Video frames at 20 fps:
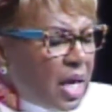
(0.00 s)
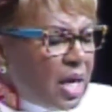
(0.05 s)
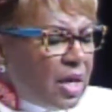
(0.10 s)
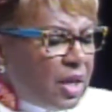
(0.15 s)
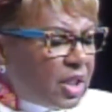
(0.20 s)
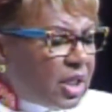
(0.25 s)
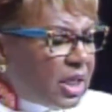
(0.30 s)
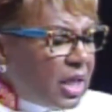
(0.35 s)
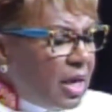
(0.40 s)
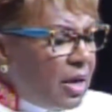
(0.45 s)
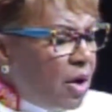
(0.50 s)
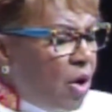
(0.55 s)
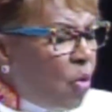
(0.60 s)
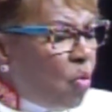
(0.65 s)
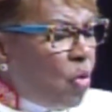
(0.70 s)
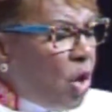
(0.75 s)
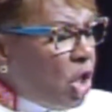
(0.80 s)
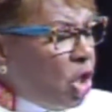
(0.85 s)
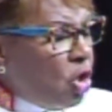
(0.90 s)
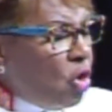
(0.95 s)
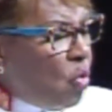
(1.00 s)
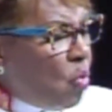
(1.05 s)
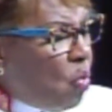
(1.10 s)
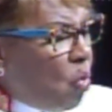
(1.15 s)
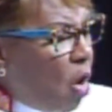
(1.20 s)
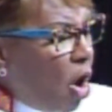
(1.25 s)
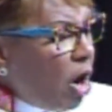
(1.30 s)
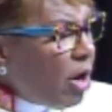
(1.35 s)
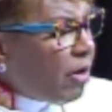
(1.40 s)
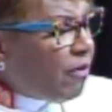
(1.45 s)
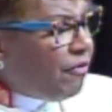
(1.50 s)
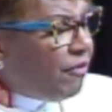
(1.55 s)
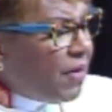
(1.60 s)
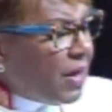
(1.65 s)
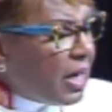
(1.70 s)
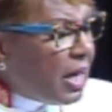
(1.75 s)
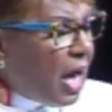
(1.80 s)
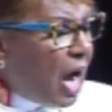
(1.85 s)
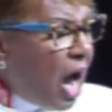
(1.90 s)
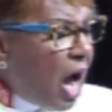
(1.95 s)
You see, when you work for
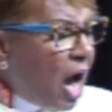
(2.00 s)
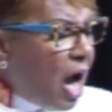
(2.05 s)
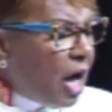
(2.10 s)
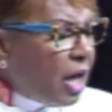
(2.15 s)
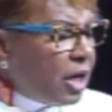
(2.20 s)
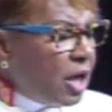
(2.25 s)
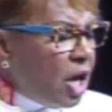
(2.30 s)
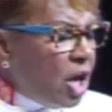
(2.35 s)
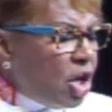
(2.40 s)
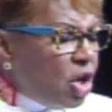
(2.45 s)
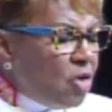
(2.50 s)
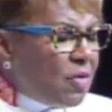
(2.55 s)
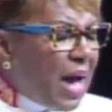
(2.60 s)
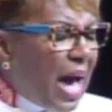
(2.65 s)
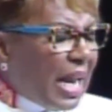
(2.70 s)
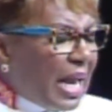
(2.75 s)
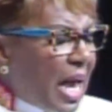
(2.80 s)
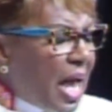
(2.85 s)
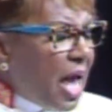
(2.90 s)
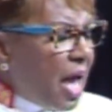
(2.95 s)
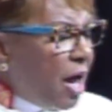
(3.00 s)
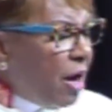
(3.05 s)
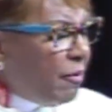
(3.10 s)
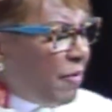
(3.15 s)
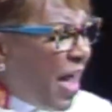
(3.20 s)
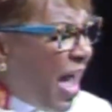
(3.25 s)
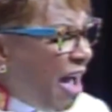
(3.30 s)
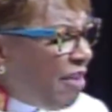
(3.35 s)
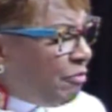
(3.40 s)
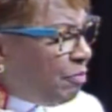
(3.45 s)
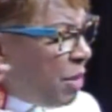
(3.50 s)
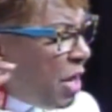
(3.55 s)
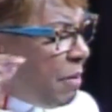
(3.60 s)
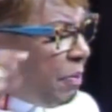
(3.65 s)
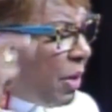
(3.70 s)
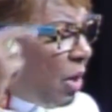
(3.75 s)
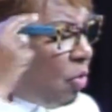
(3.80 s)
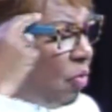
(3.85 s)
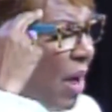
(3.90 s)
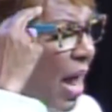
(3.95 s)
God, you got to have
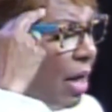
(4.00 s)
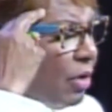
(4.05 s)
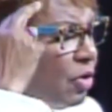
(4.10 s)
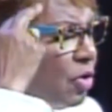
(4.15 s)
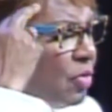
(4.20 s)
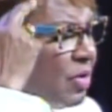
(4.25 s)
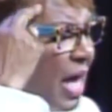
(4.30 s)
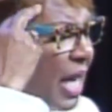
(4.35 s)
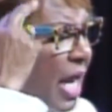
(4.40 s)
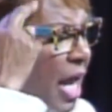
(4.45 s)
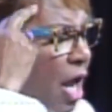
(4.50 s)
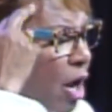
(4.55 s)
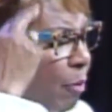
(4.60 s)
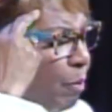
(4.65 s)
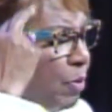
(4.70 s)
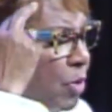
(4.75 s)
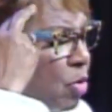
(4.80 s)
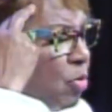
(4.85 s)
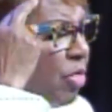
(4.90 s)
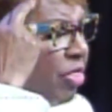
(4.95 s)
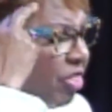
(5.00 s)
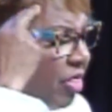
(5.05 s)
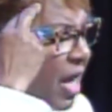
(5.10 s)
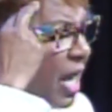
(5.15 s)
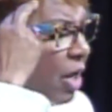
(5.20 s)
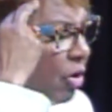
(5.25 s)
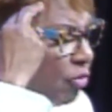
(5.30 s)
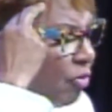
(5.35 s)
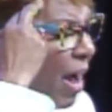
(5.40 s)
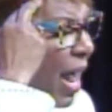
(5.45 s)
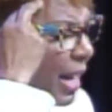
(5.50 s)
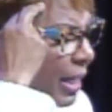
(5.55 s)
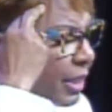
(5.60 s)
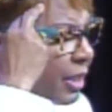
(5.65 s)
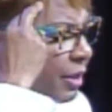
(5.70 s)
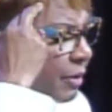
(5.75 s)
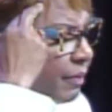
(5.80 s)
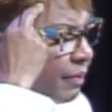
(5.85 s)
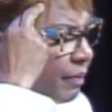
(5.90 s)
people around you that help you think right.